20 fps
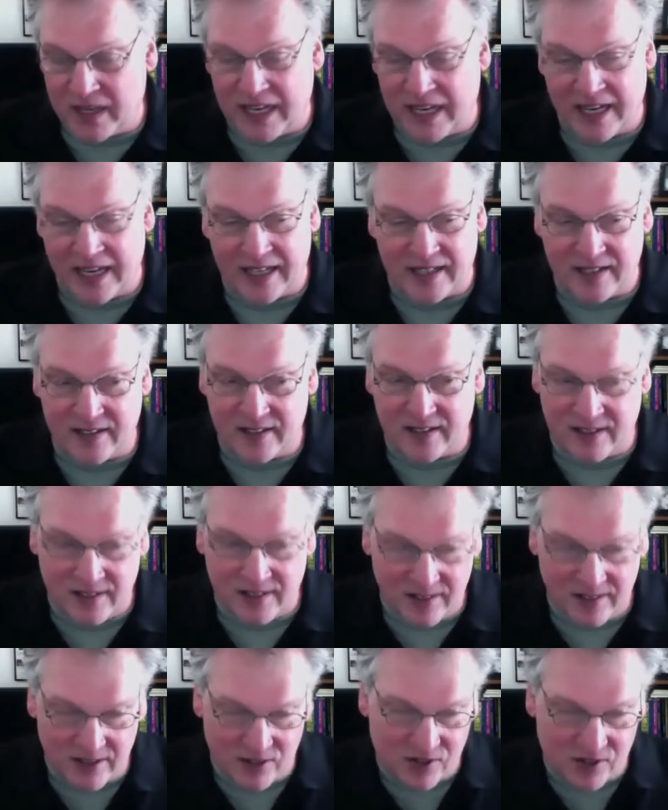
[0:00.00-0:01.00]
and
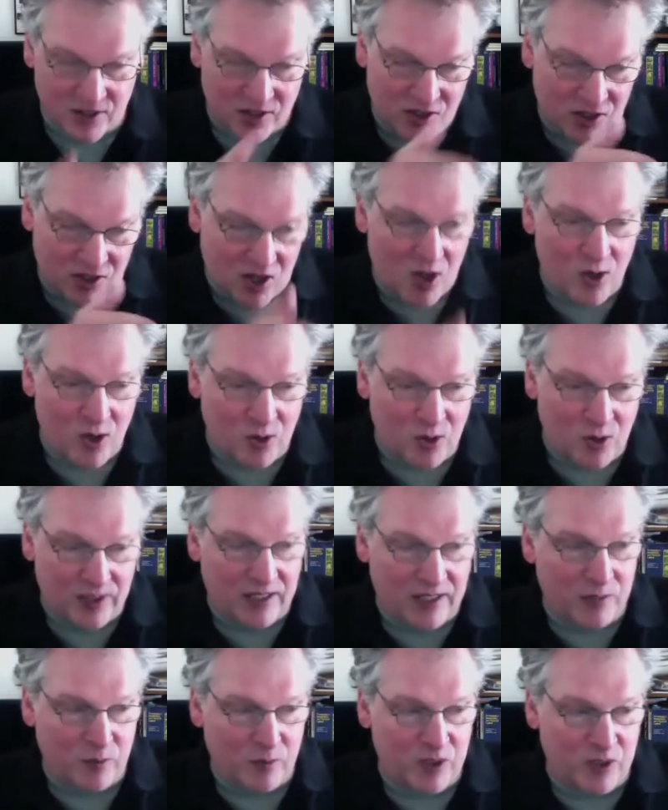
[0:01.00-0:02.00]
there's a zone
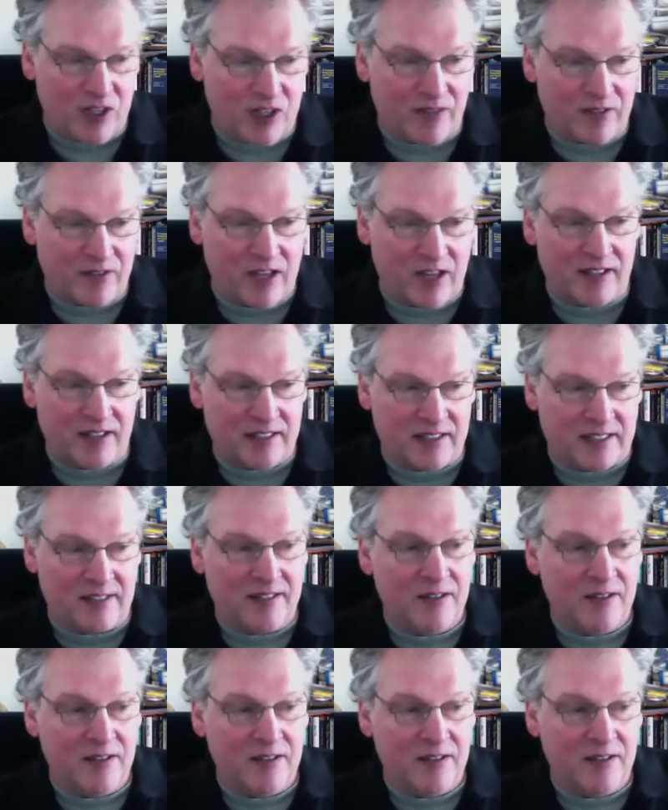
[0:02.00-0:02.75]
in which I've got